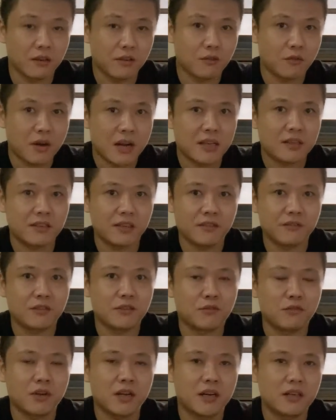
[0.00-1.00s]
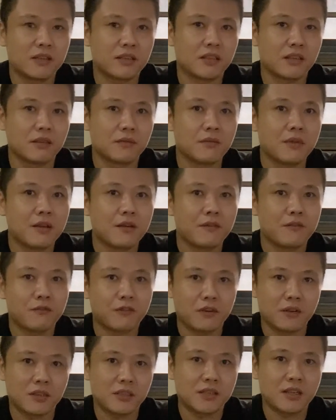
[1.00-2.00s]
aggressive strategy.
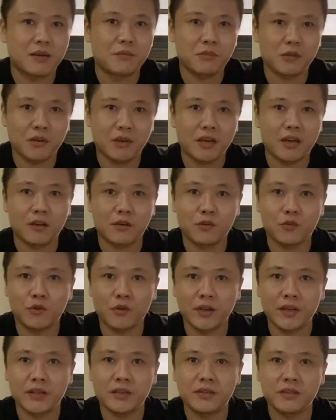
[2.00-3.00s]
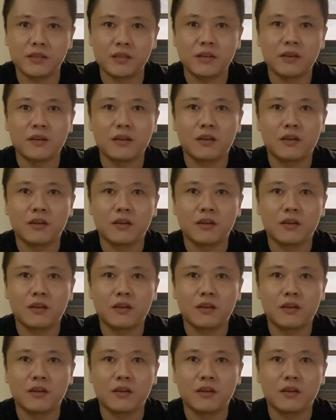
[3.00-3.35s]
For example, you can create